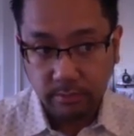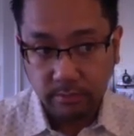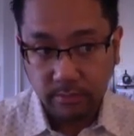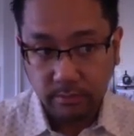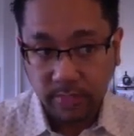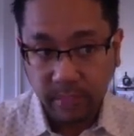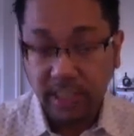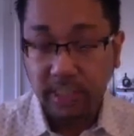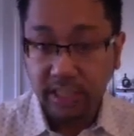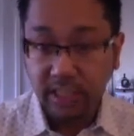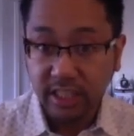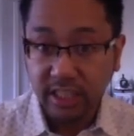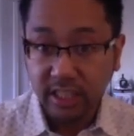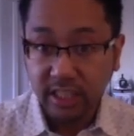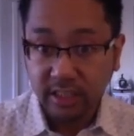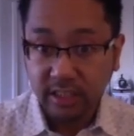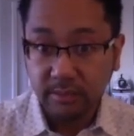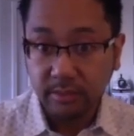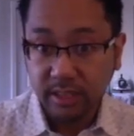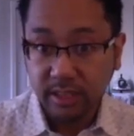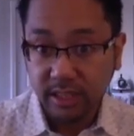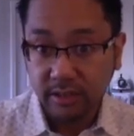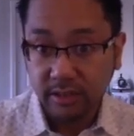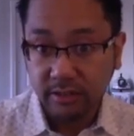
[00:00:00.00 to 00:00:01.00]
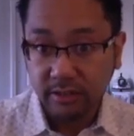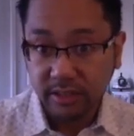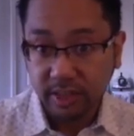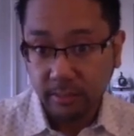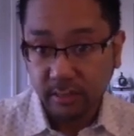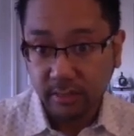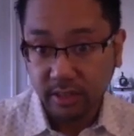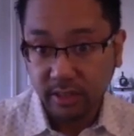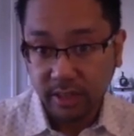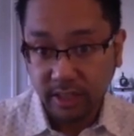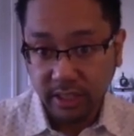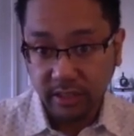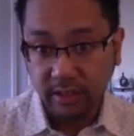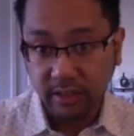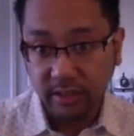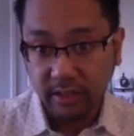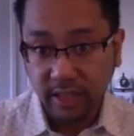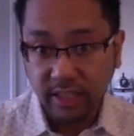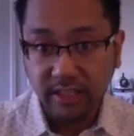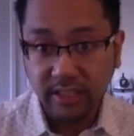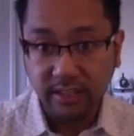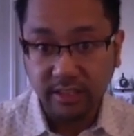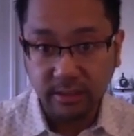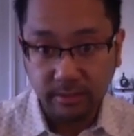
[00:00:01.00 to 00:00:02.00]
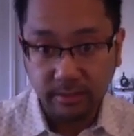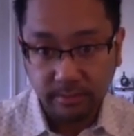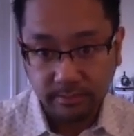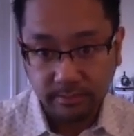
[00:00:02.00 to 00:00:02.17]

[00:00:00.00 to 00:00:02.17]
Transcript: they can teach themselves that particular lesson.